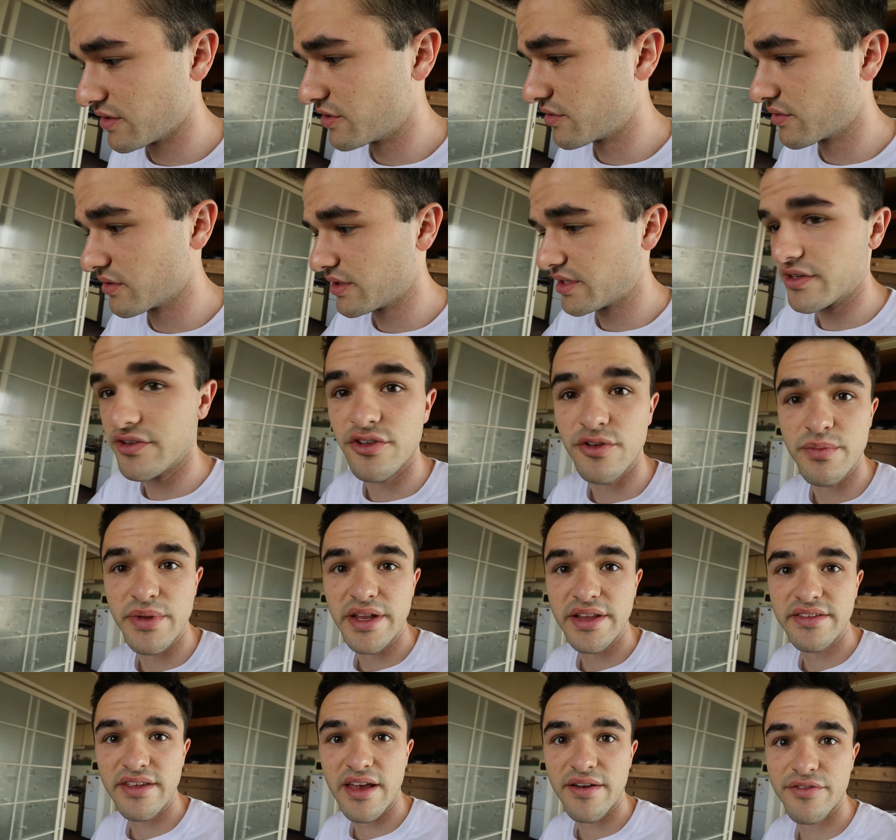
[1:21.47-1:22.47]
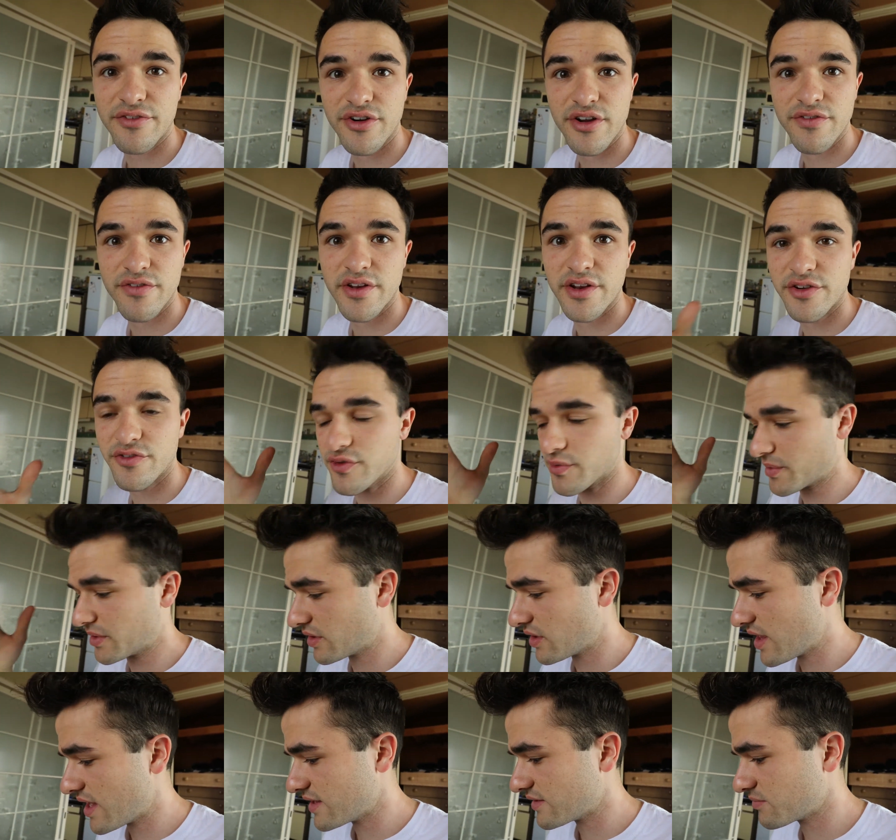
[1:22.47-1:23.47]
literally 2 minutes after I finished
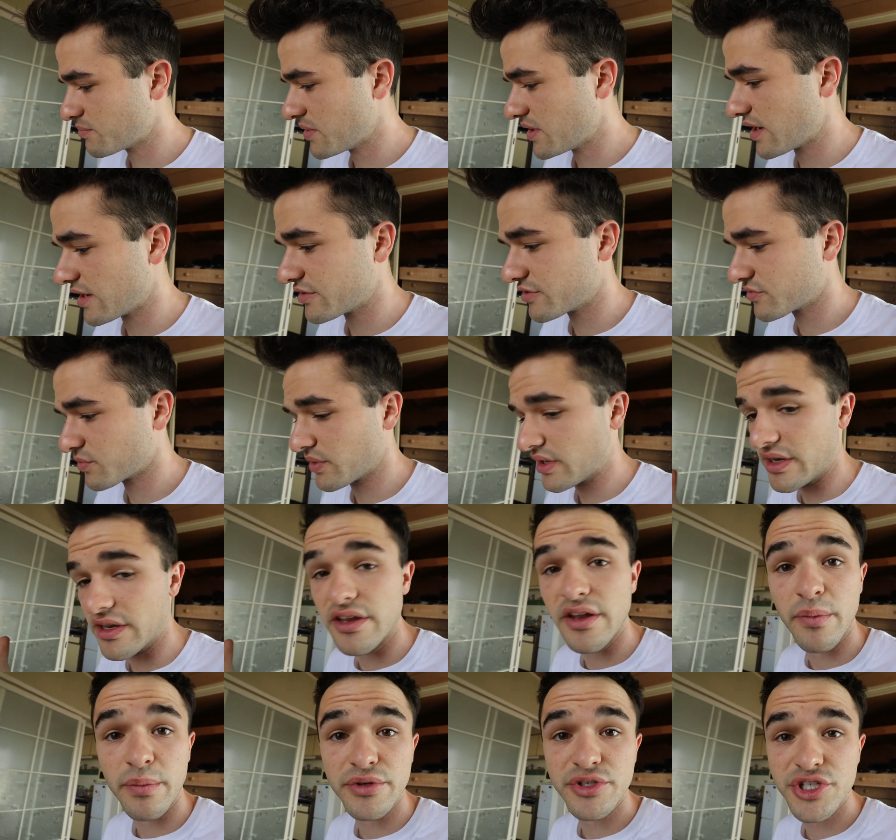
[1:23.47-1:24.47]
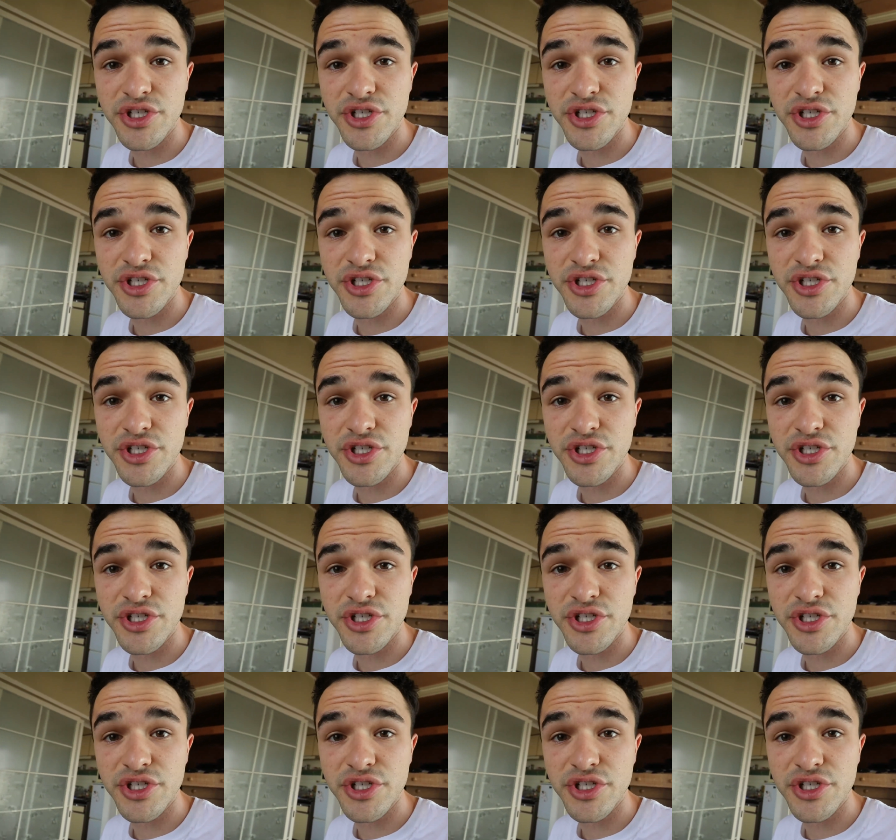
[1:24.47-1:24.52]
filming the last bit. I just wanted to double